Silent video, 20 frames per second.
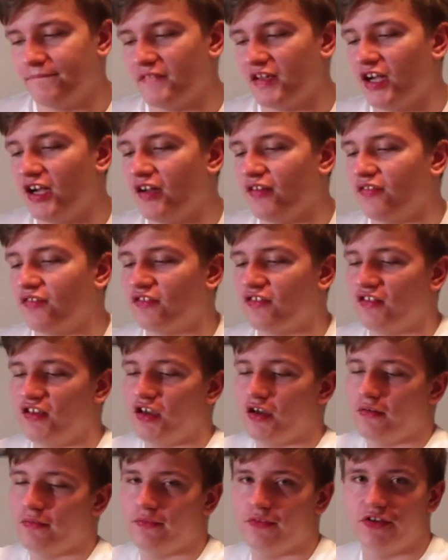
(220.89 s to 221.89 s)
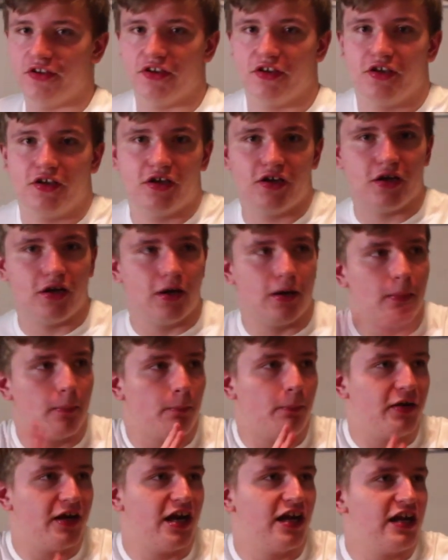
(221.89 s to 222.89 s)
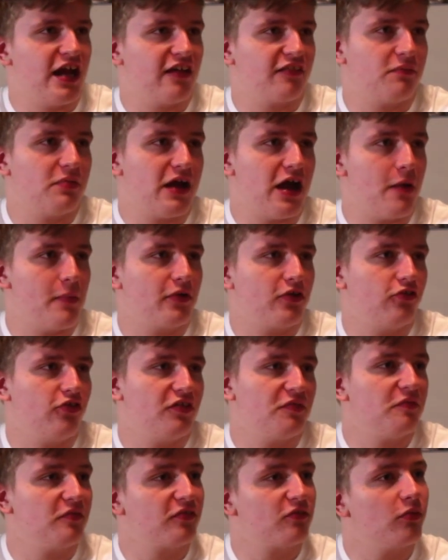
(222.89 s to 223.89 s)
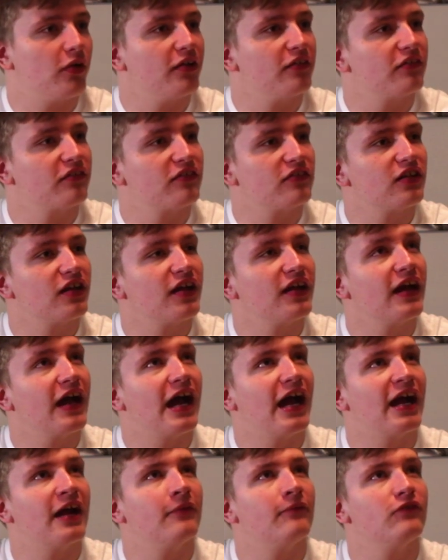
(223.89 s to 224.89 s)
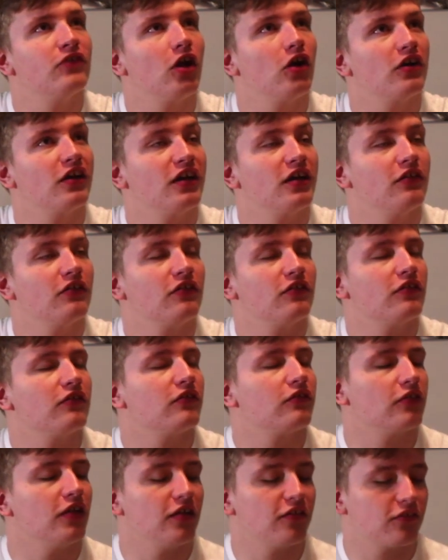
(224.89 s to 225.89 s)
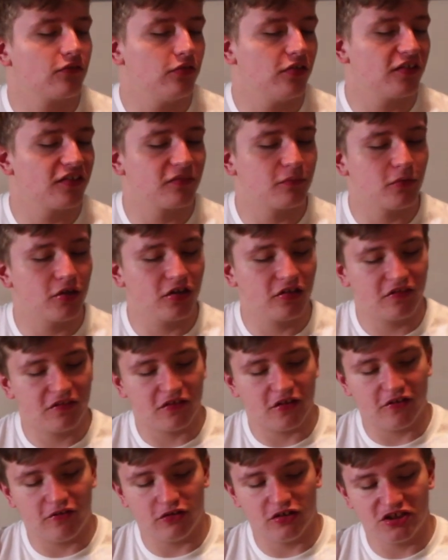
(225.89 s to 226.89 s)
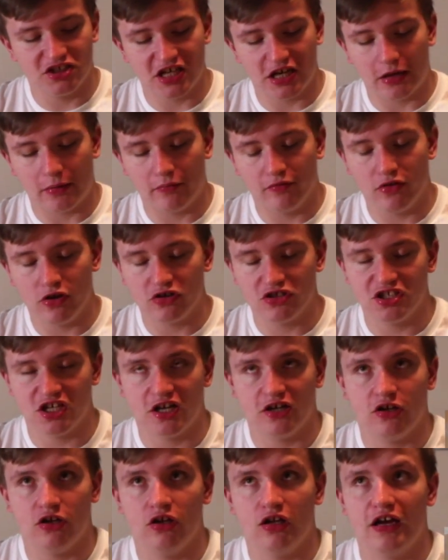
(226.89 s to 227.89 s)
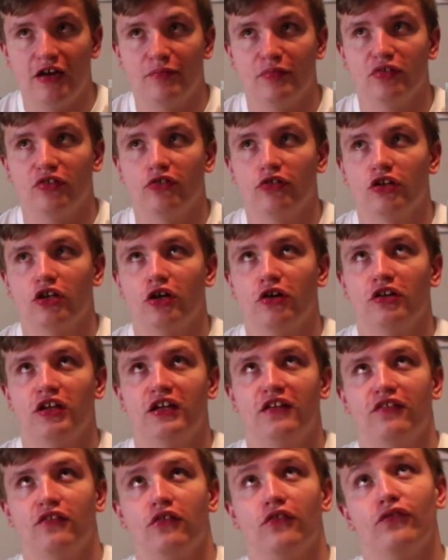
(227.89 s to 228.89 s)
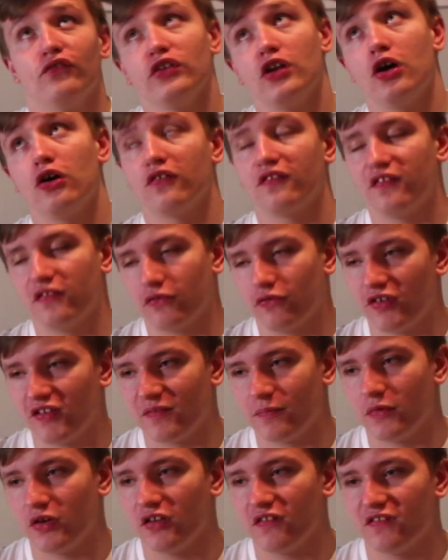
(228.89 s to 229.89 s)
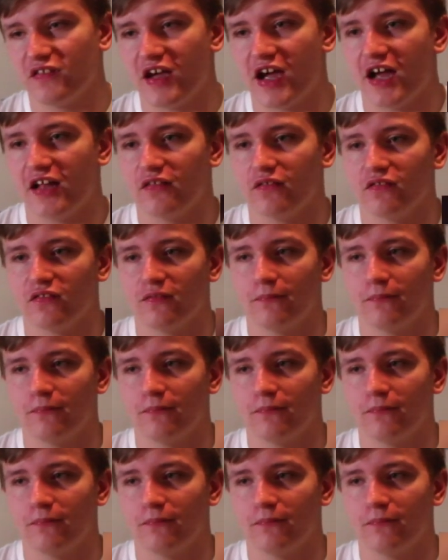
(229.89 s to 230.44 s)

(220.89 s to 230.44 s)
like. And yeah. But yeah, that's how my Christmas went today. I am vlogging this Christmas, so go and check out my vlog channel. I've been doing a lot of like sort of vlogs this Christmas, and